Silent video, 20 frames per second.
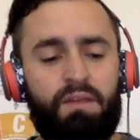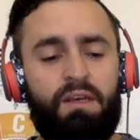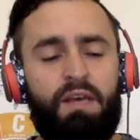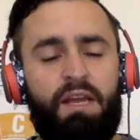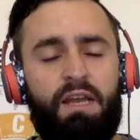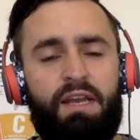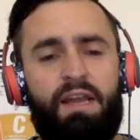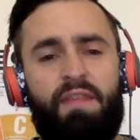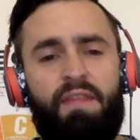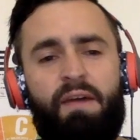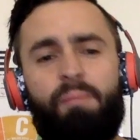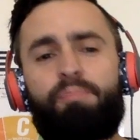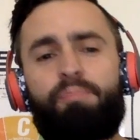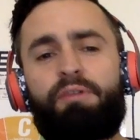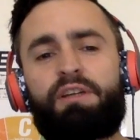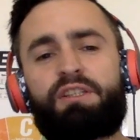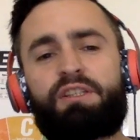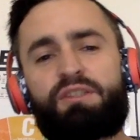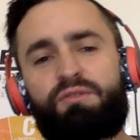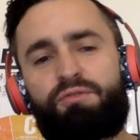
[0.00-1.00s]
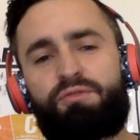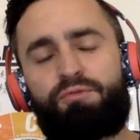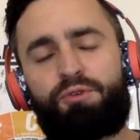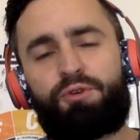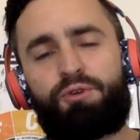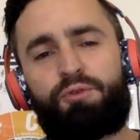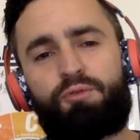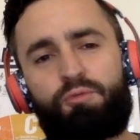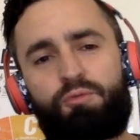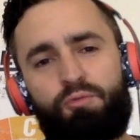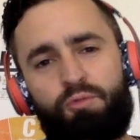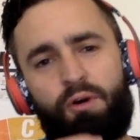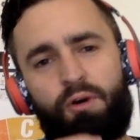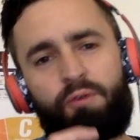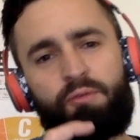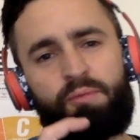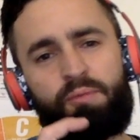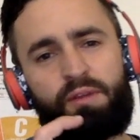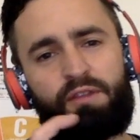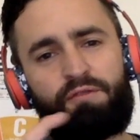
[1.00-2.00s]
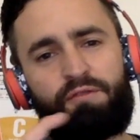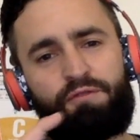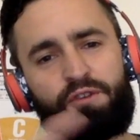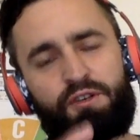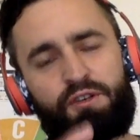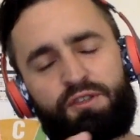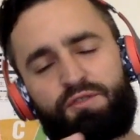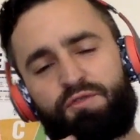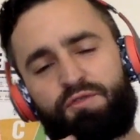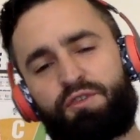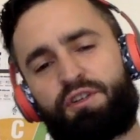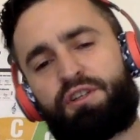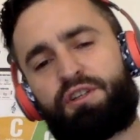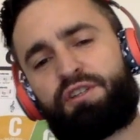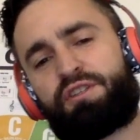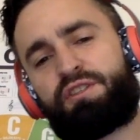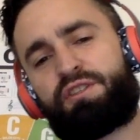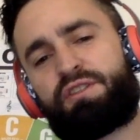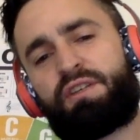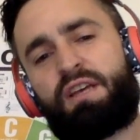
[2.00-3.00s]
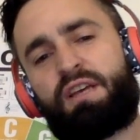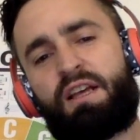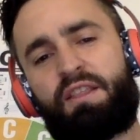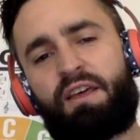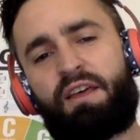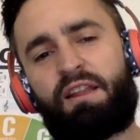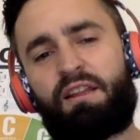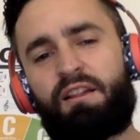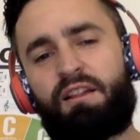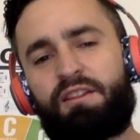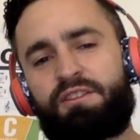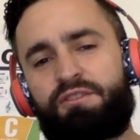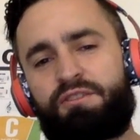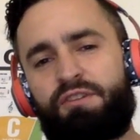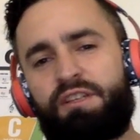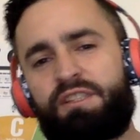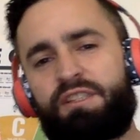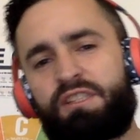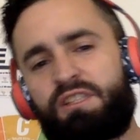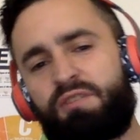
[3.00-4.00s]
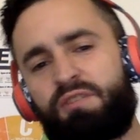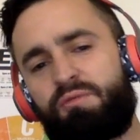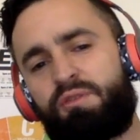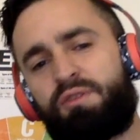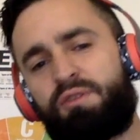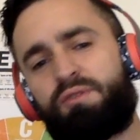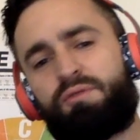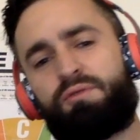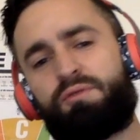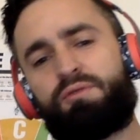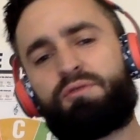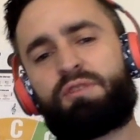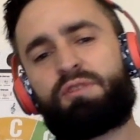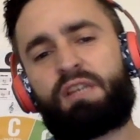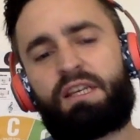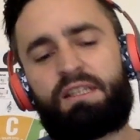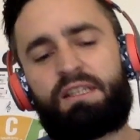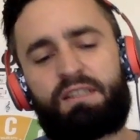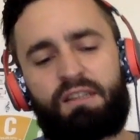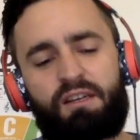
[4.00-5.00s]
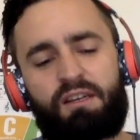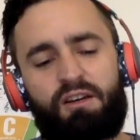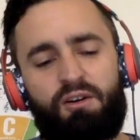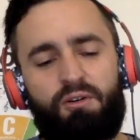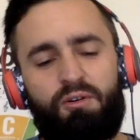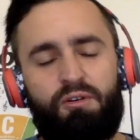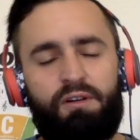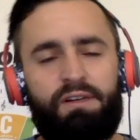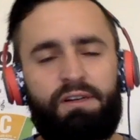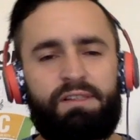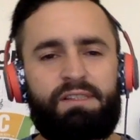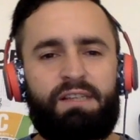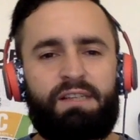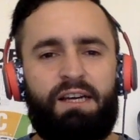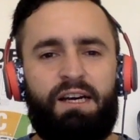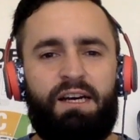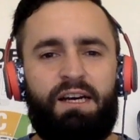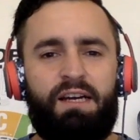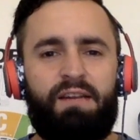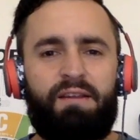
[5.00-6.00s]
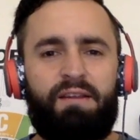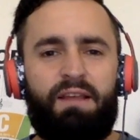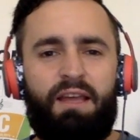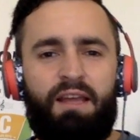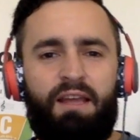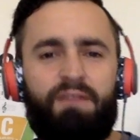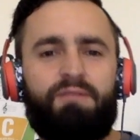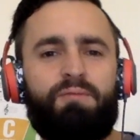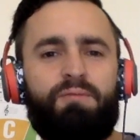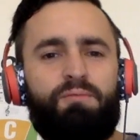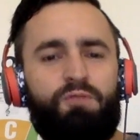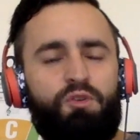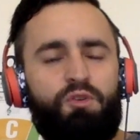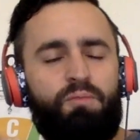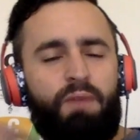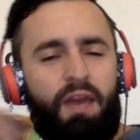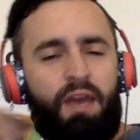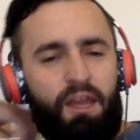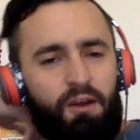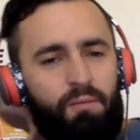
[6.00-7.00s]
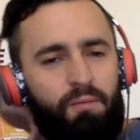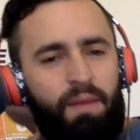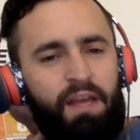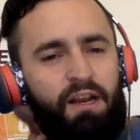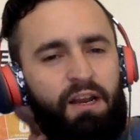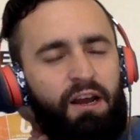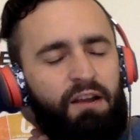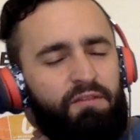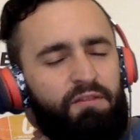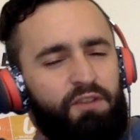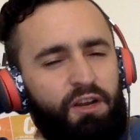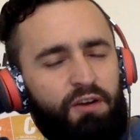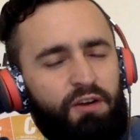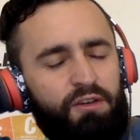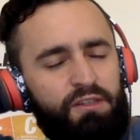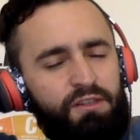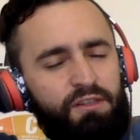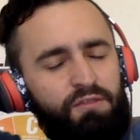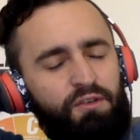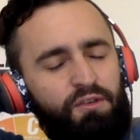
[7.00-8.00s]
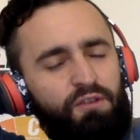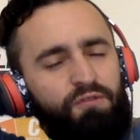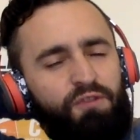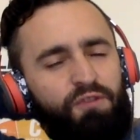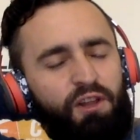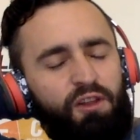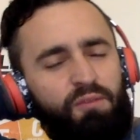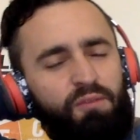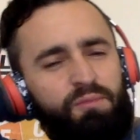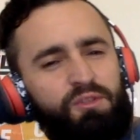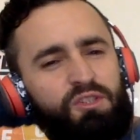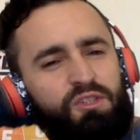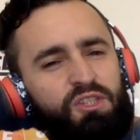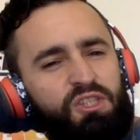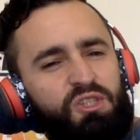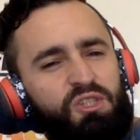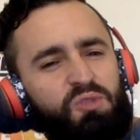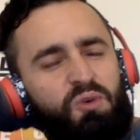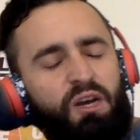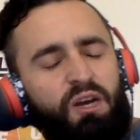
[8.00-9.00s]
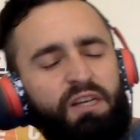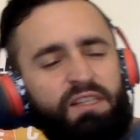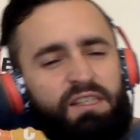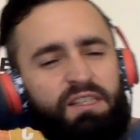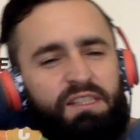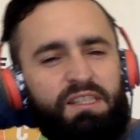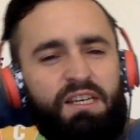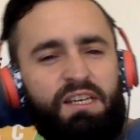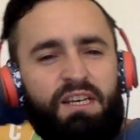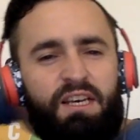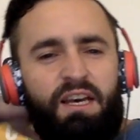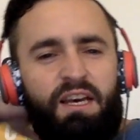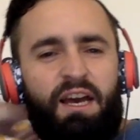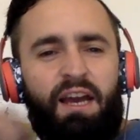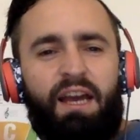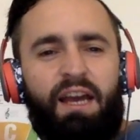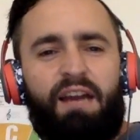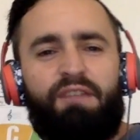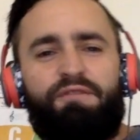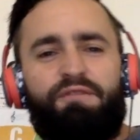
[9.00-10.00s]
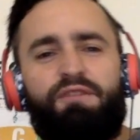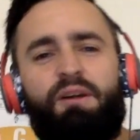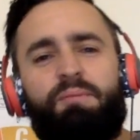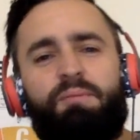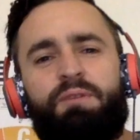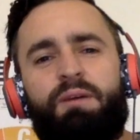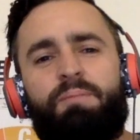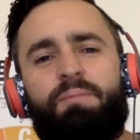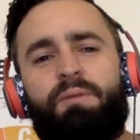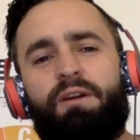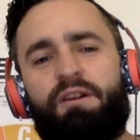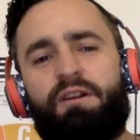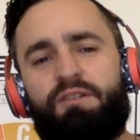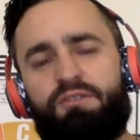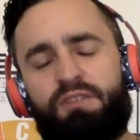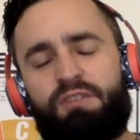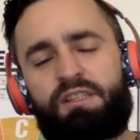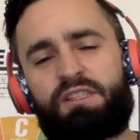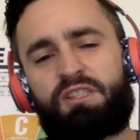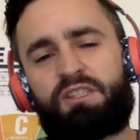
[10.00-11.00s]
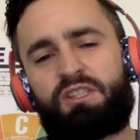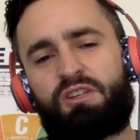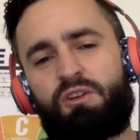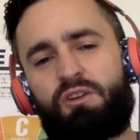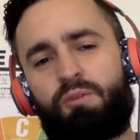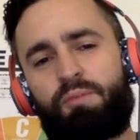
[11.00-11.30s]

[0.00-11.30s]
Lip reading: Now that brings you through what would be the first verse, that little transition with the oohs into the chorus. And you may or may not have noticed, if you're fellow musicians watching this, I kind of flubbed up on our transition a little.